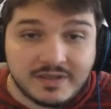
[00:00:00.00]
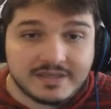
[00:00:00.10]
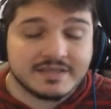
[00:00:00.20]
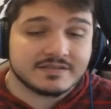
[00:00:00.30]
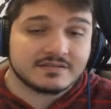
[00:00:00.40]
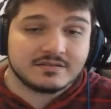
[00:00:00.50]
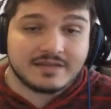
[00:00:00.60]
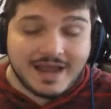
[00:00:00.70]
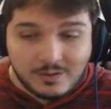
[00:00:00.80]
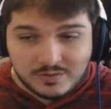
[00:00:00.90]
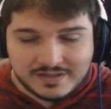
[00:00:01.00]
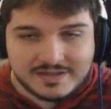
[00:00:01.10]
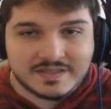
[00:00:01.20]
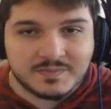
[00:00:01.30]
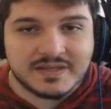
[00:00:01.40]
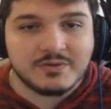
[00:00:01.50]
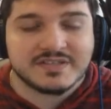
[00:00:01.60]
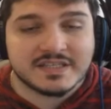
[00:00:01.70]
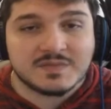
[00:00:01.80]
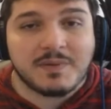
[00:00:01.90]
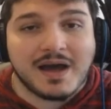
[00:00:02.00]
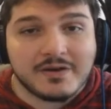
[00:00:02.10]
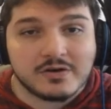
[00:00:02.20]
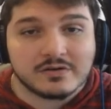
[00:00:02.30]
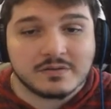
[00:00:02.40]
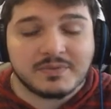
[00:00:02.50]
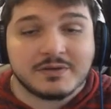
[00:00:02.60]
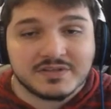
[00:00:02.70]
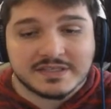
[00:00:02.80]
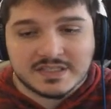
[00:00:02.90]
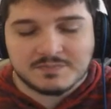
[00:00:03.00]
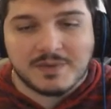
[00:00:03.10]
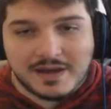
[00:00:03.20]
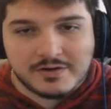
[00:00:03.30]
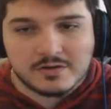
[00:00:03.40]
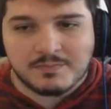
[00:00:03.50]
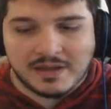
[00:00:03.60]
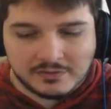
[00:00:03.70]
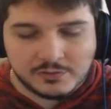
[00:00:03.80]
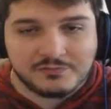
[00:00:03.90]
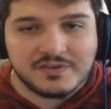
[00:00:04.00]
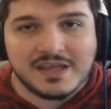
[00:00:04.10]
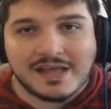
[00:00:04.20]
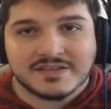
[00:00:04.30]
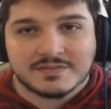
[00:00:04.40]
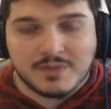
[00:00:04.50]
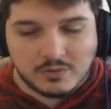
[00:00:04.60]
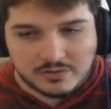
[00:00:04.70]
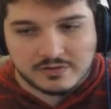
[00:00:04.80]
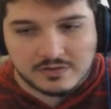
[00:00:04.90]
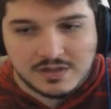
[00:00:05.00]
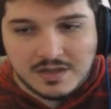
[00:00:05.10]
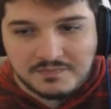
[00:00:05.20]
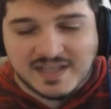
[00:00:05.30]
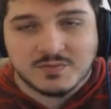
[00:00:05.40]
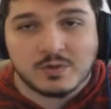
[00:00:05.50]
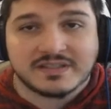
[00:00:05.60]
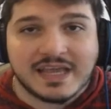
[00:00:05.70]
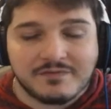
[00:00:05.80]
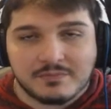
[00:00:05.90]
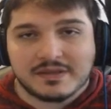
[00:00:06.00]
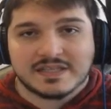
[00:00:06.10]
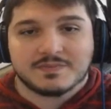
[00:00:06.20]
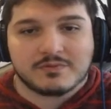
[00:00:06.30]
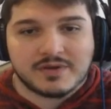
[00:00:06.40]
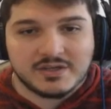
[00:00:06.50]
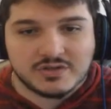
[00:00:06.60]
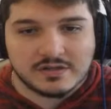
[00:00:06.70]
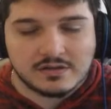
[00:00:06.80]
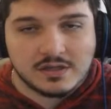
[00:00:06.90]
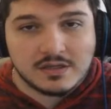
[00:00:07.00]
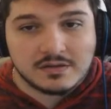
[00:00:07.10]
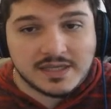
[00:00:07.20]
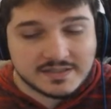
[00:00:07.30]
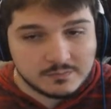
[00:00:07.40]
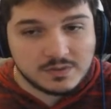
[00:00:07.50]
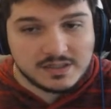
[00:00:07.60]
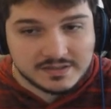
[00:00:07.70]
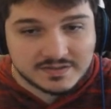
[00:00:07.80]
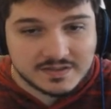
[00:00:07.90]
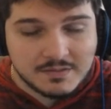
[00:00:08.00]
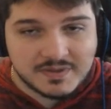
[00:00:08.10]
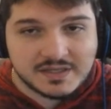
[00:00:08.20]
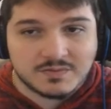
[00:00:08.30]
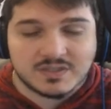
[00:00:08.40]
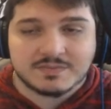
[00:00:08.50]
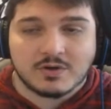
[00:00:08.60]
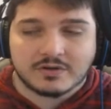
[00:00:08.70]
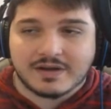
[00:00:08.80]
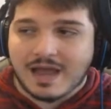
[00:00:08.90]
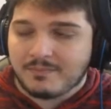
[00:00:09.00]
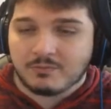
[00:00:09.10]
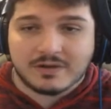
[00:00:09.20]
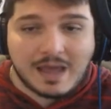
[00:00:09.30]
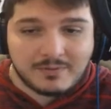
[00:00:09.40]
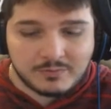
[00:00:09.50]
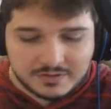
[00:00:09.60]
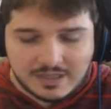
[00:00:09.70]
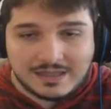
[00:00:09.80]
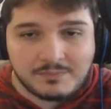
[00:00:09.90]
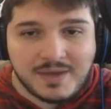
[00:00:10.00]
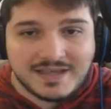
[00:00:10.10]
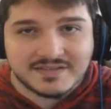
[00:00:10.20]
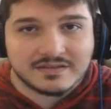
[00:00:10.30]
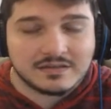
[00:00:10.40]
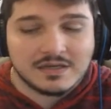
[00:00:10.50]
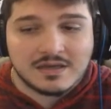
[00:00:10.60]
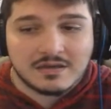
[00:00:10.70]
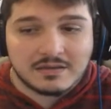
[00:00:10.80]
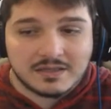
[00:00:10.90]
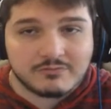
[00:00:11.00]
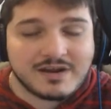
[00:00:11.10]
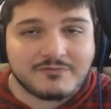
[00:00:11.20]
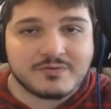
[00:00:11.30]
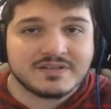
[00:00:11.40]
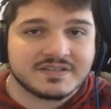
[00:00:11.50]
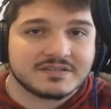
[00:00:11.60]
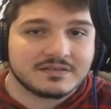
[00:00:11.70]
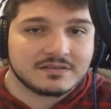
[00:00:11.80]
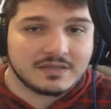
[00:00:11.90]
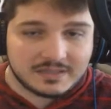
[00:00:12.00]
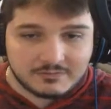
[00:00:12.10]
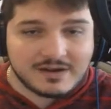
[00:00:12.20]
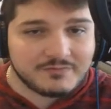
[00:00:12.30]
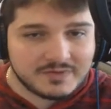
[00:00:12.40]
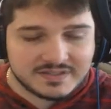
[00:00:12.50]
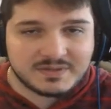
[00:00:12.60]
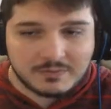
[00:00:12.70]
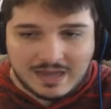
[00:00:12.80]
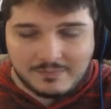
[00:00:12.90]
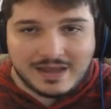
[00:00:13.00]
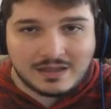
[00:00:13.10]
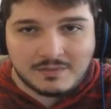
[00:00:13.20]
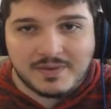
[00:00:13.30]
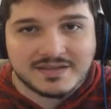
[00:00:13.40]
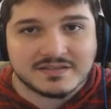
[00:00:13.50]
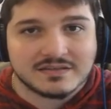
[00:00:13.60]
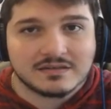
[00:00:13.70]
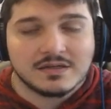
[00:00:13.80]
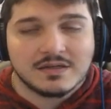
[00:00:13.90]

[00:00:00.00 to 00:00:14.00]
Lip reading: he is. But he was inspired. But he was inspired by Luffy and Smoker. That's what gave him the inspiration. Yes, it was, because what happened with Alabasta. He referenced what happened to Alabasta